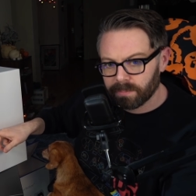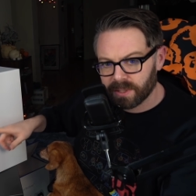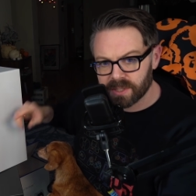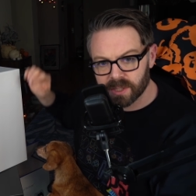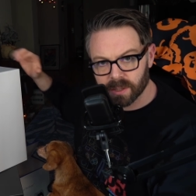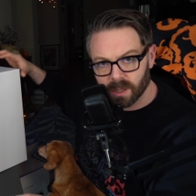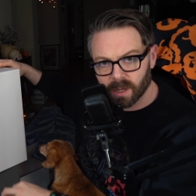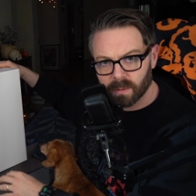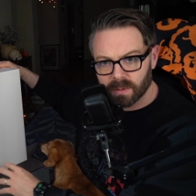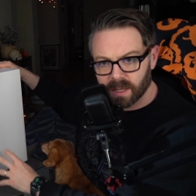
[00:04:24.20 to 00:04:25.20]
PlayStation
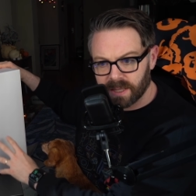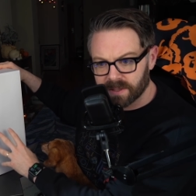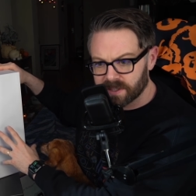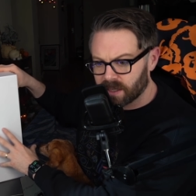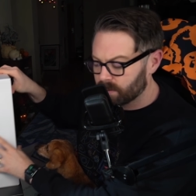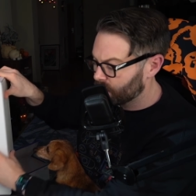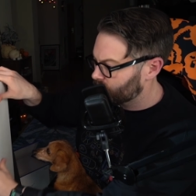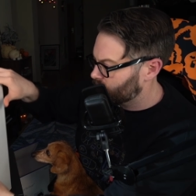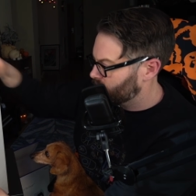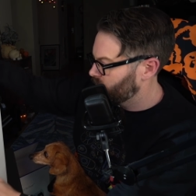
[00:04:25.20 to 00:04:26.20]
logo on the outside of the
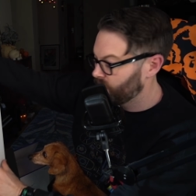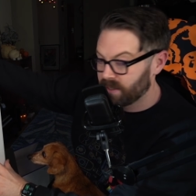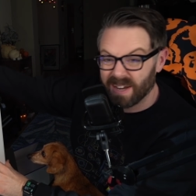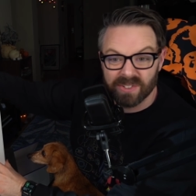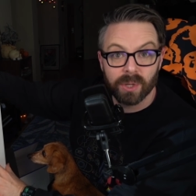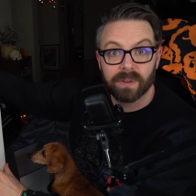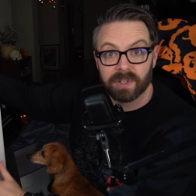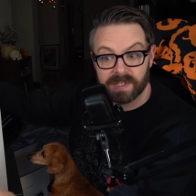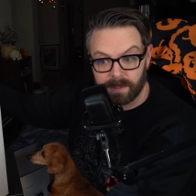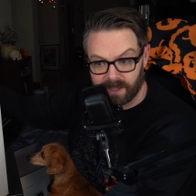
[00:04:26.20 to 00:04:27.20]
box. Every so often
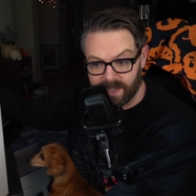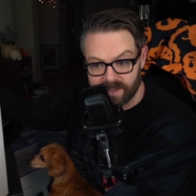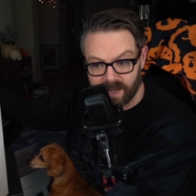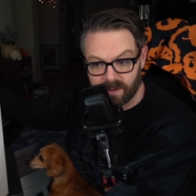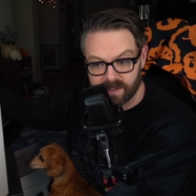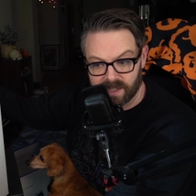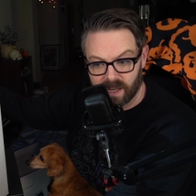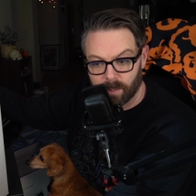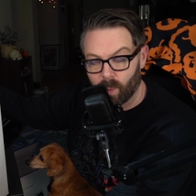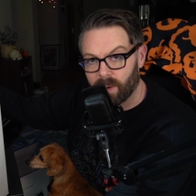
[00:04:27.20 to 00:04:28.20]
you see me glance down because again
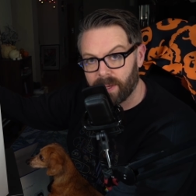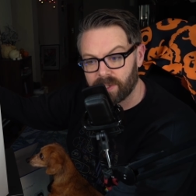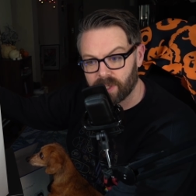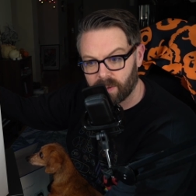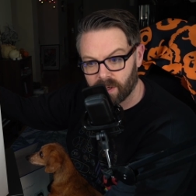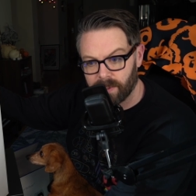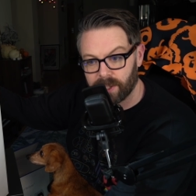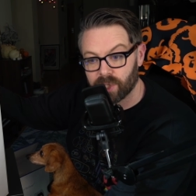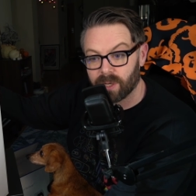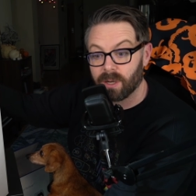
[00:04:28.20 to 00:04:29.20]
I'm a one man show here, making
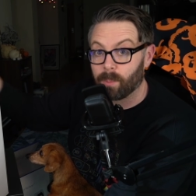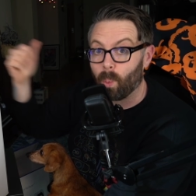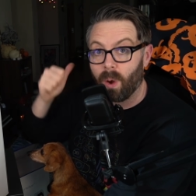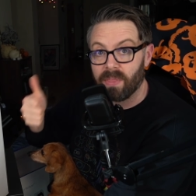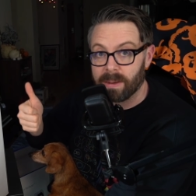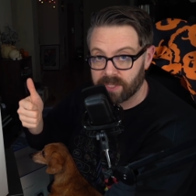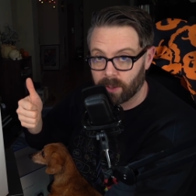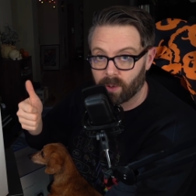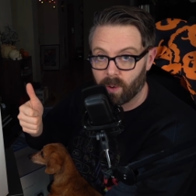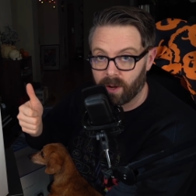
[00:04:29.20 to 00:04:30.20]
sure number one that I'm still
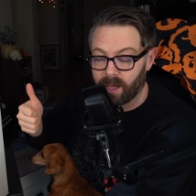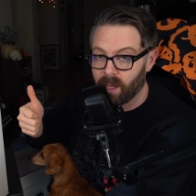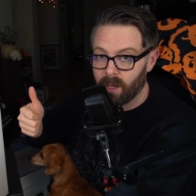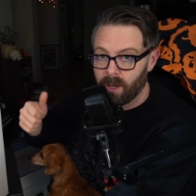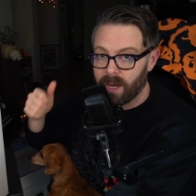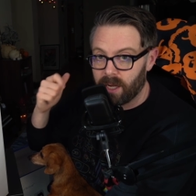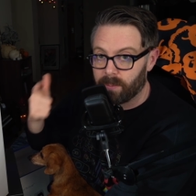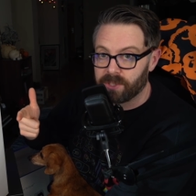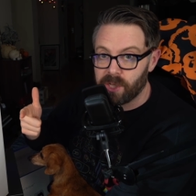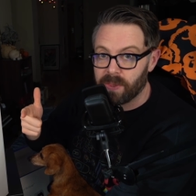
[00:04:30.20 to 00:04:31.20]
recording, and
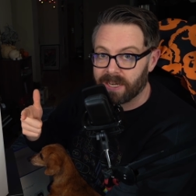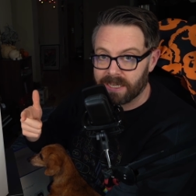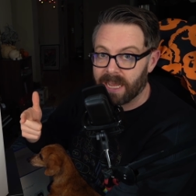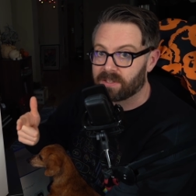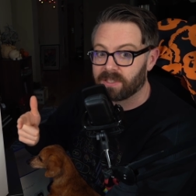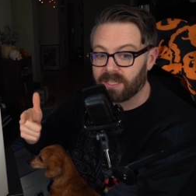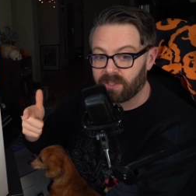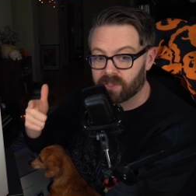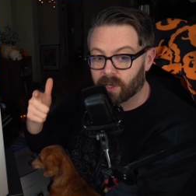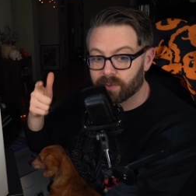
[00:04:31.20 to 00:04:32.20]
number two that I didn't accidentally
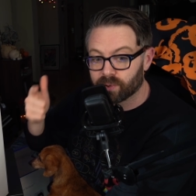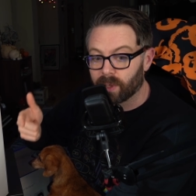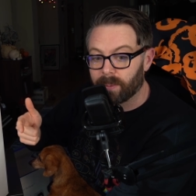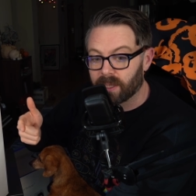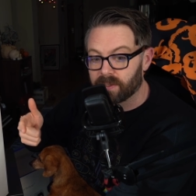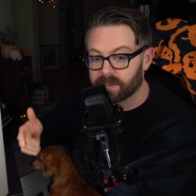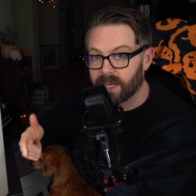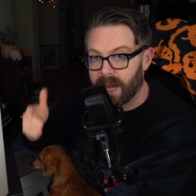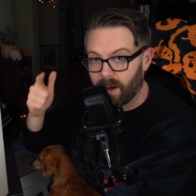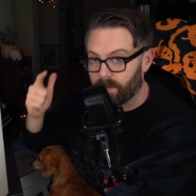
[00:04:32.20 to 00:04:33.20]
start streaming this
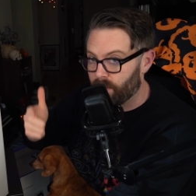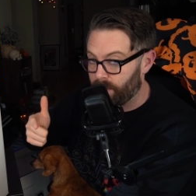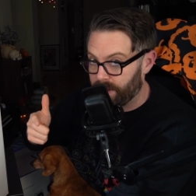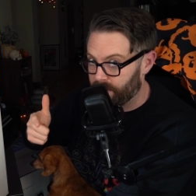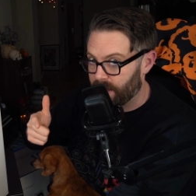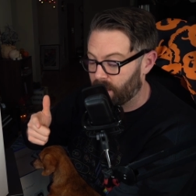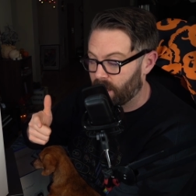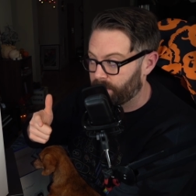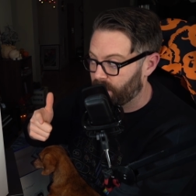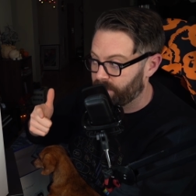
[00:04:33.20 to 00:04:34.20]
and ruin the entire company